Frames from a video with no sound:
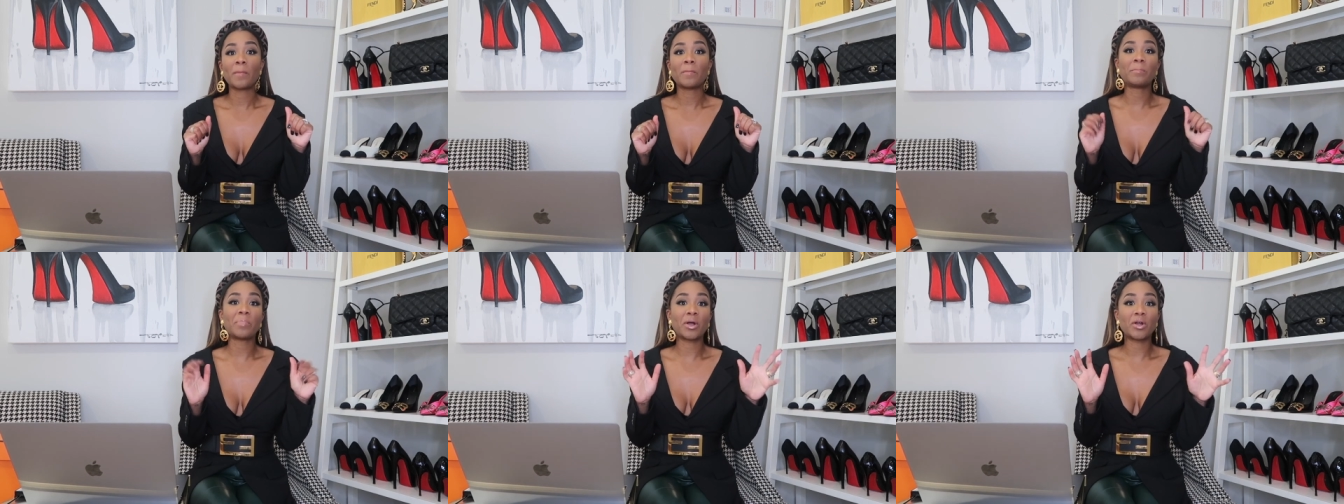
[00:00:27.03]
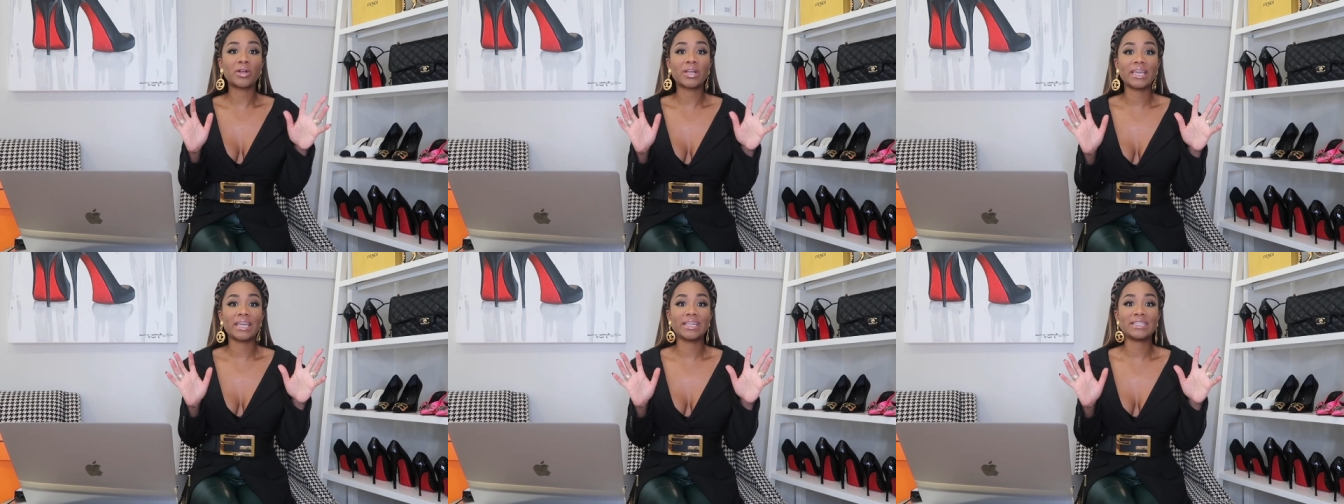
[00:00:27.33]

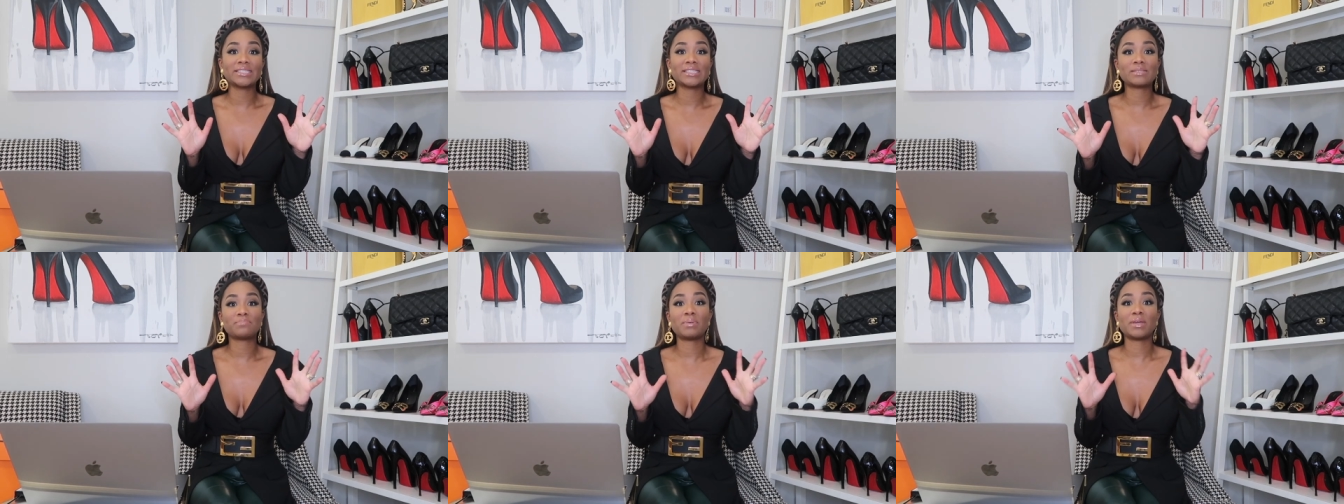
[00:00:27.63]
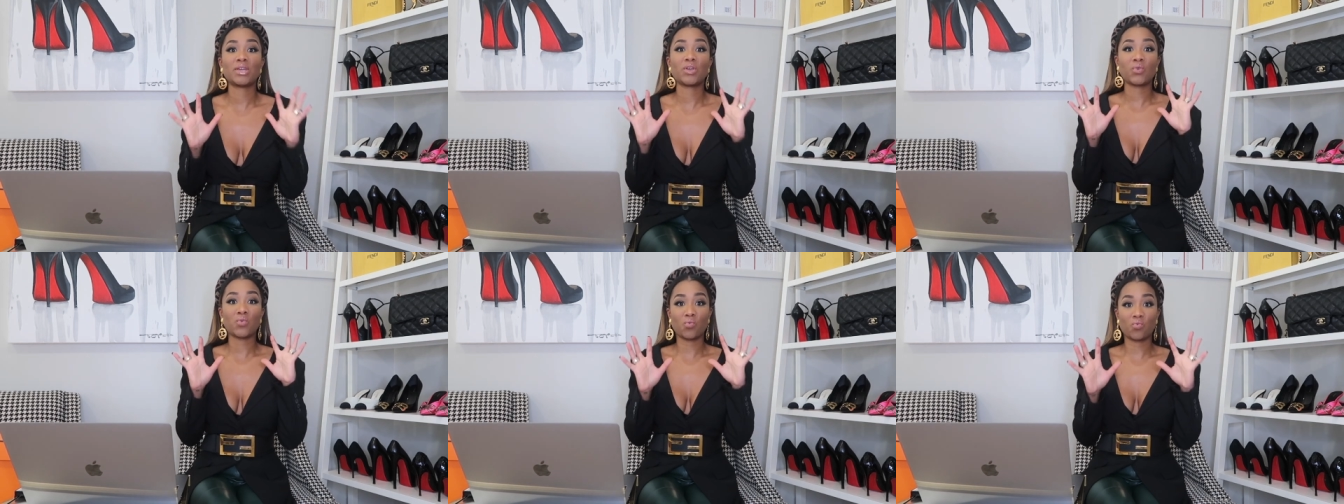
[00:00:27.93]
Birkins
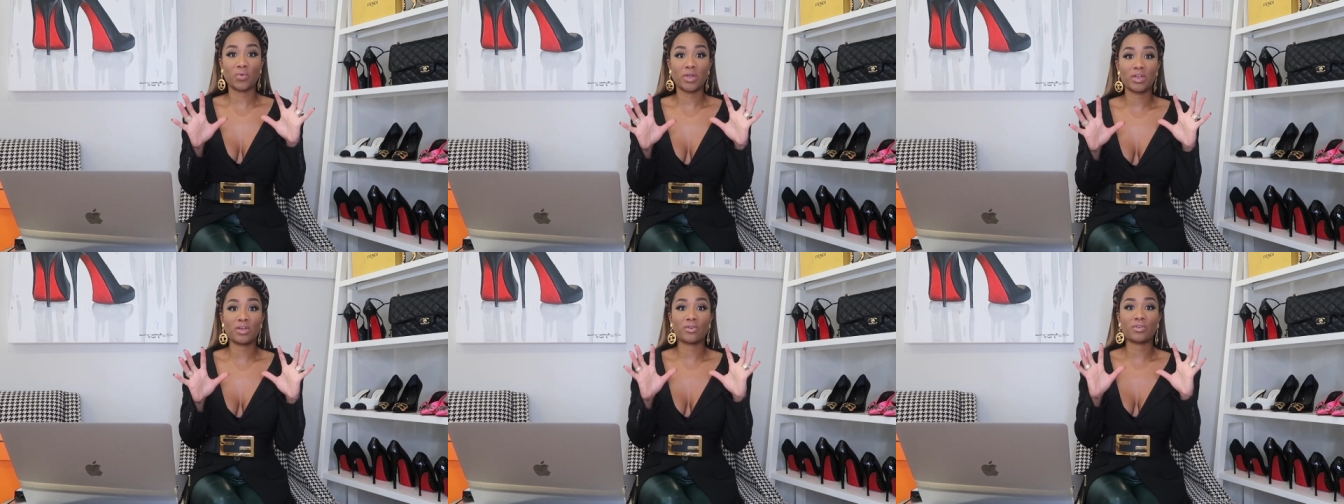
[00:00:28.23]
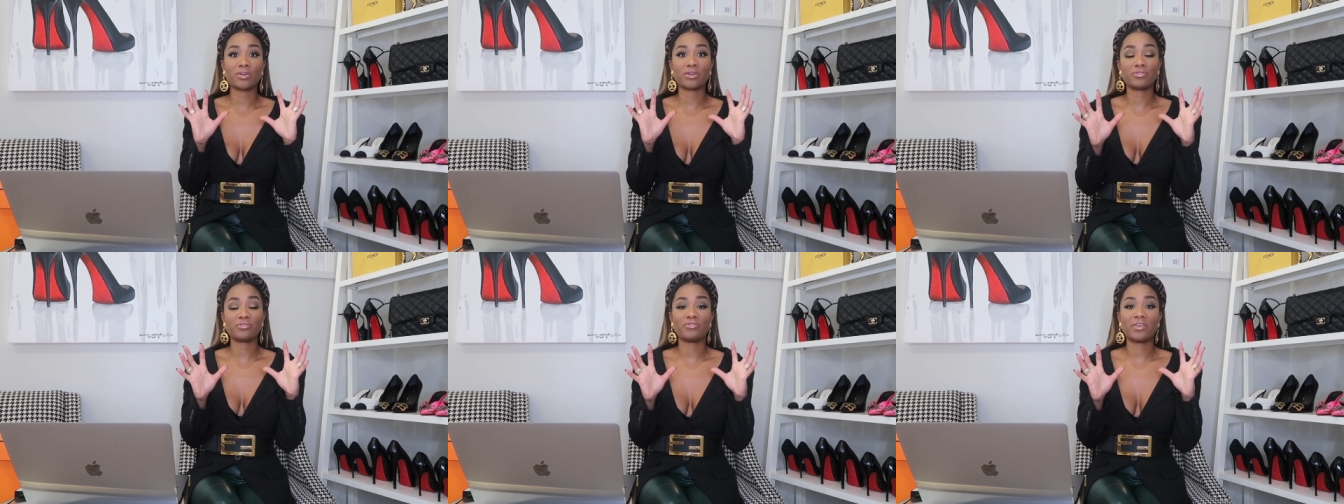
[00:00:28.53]
being real
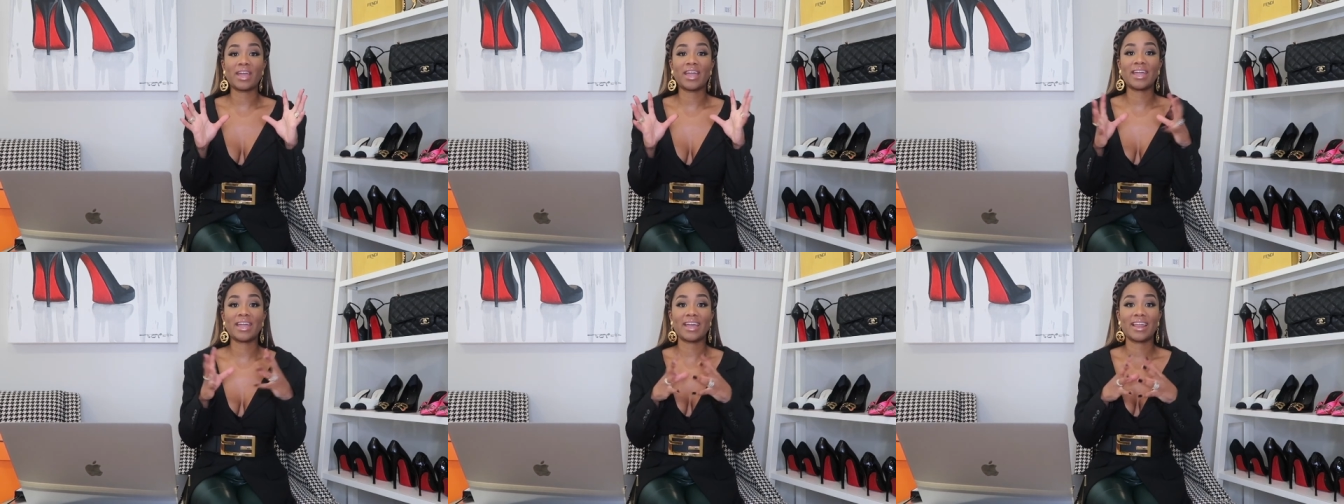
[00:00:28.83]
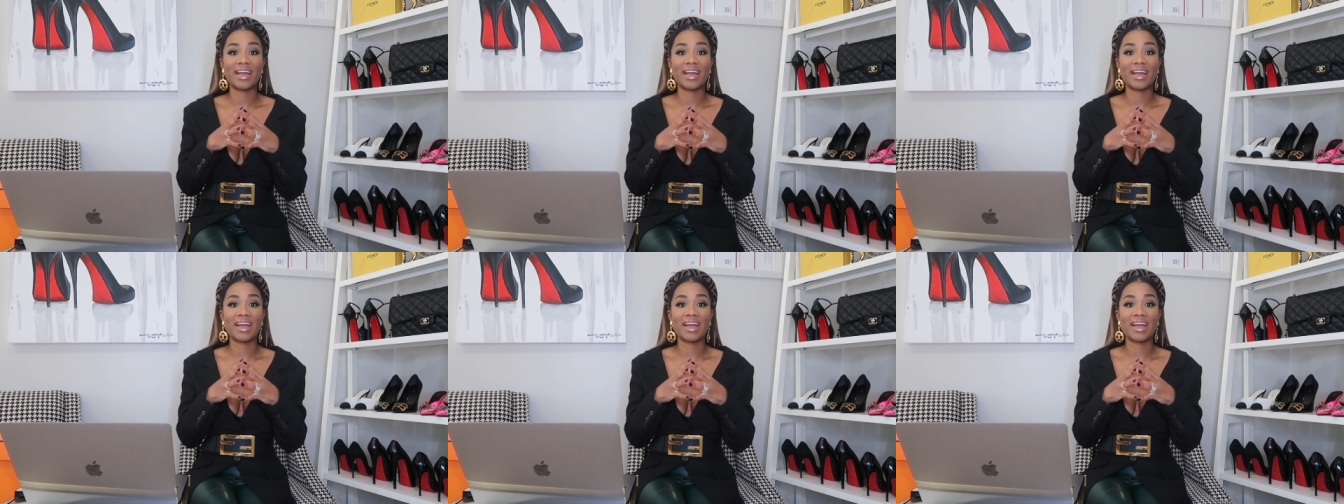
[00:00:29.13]
or fake,